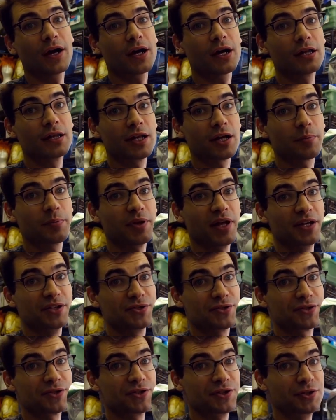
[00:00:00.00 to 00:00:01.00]
Clear
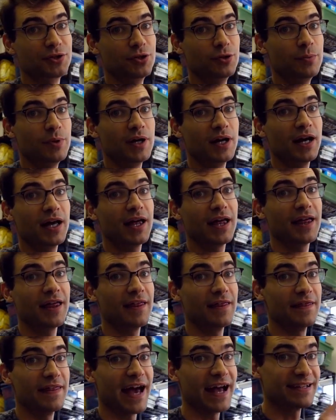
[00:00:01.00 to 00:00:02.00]
plunger tube.
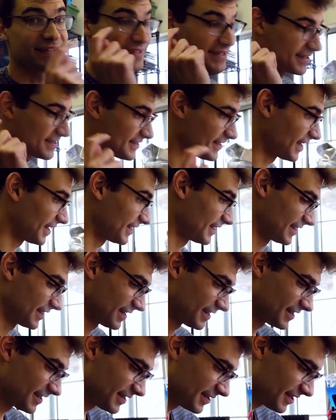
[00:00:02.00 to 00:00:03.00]
That's
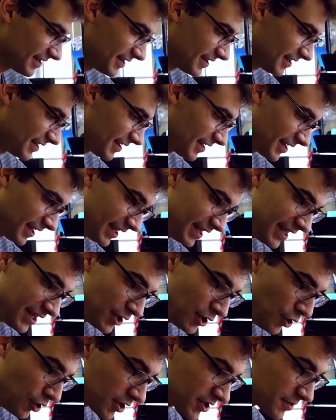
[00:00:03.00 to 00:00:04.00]
exciting.
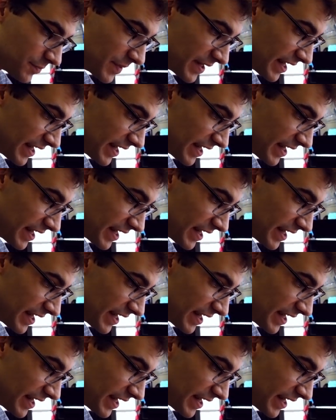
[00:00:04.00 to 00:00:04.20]
He hooked